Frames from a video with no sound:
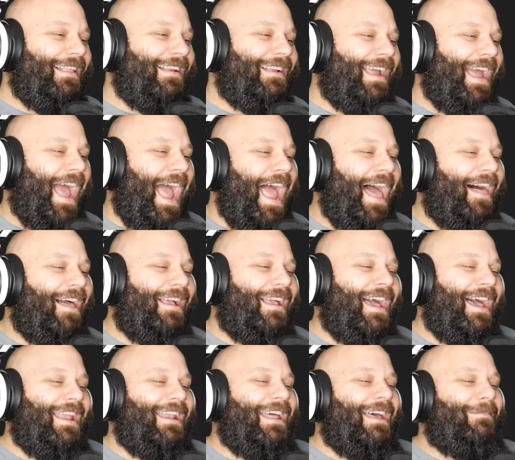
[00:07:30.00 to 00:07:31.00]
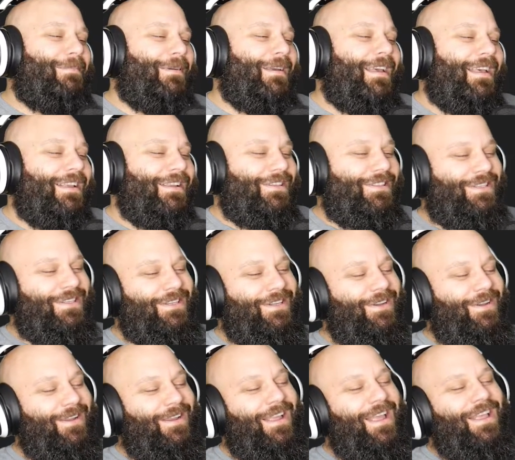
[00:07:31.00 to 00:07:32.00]
Kyle got up,
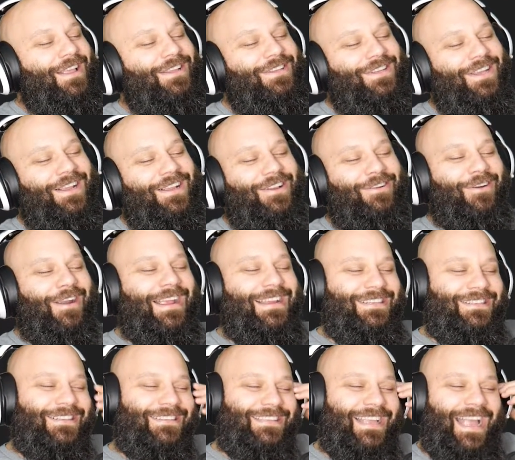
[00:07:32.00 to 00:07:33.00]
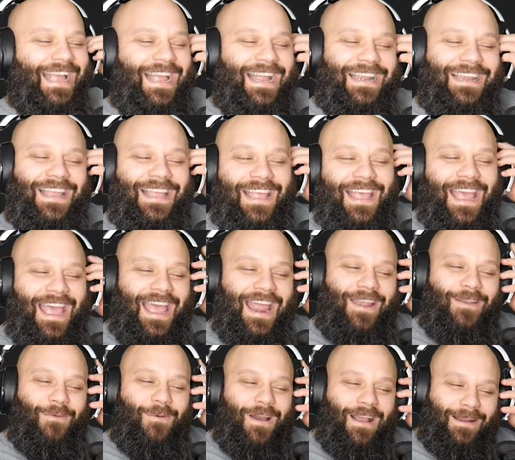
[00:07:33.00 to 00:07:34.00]
shook Rachel's hand,
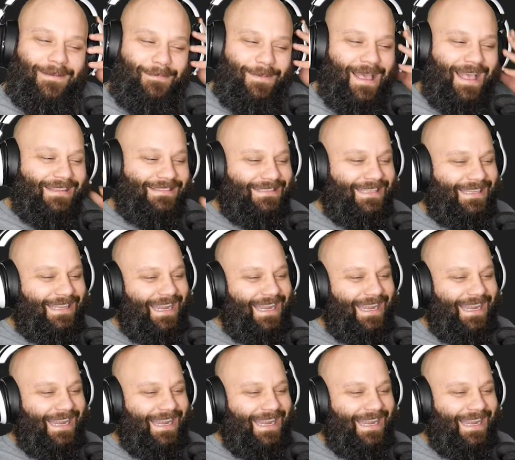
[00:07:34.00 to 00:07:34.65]
and walked past the